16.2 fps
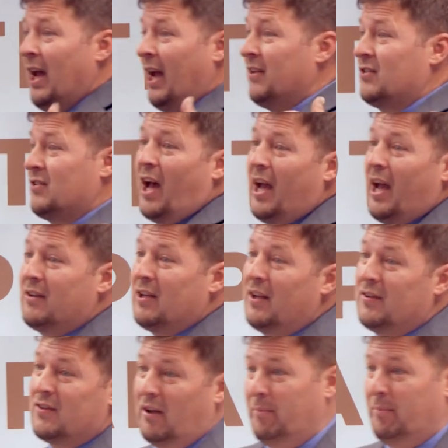and
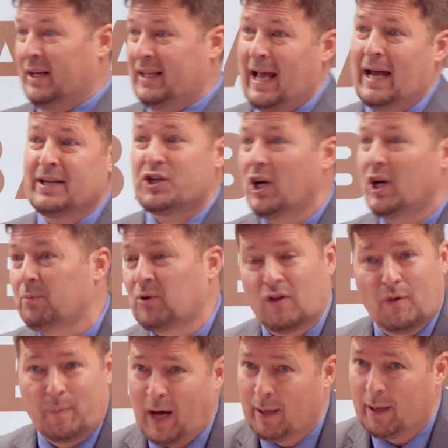scientists have been catching up to
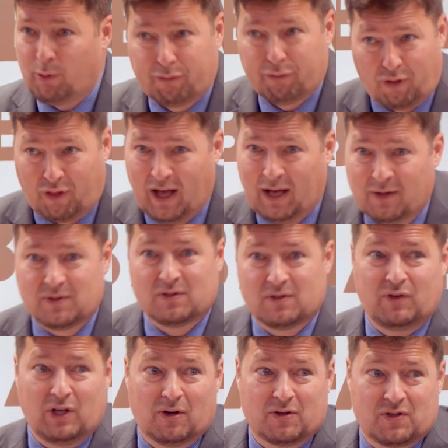the Bible for thousands
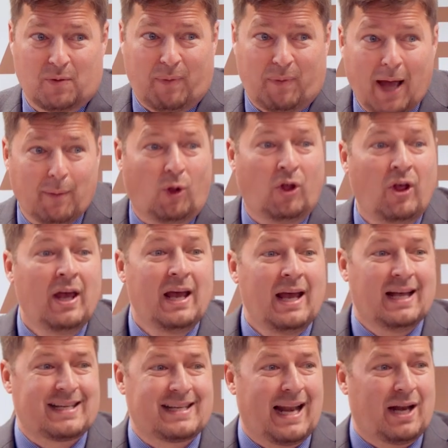of years. The Bible
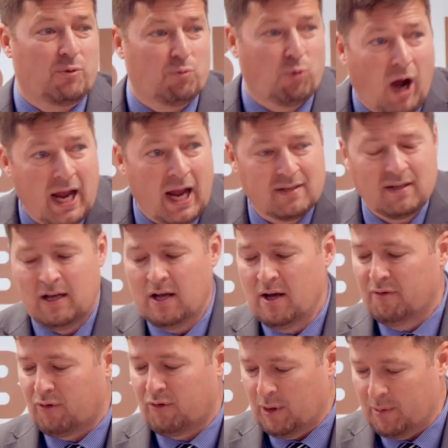has had it right
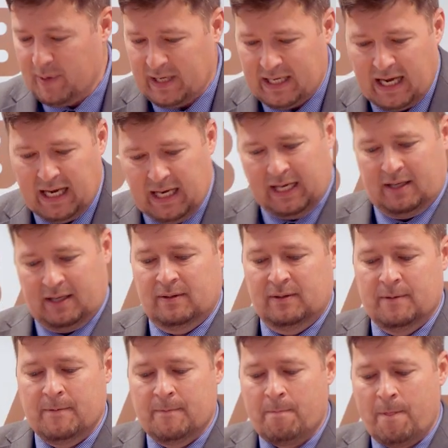from the beginning.
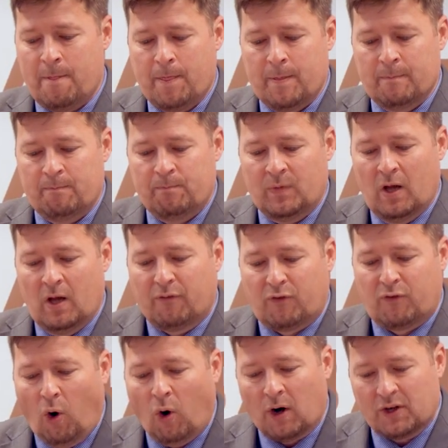Of
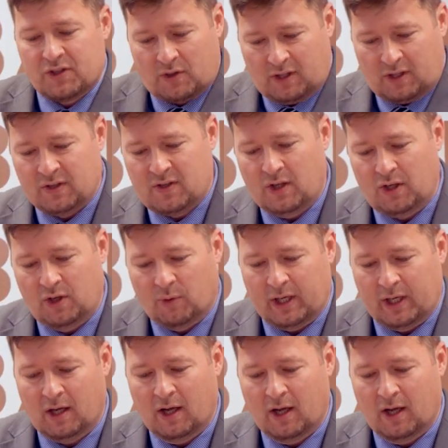course, continuing,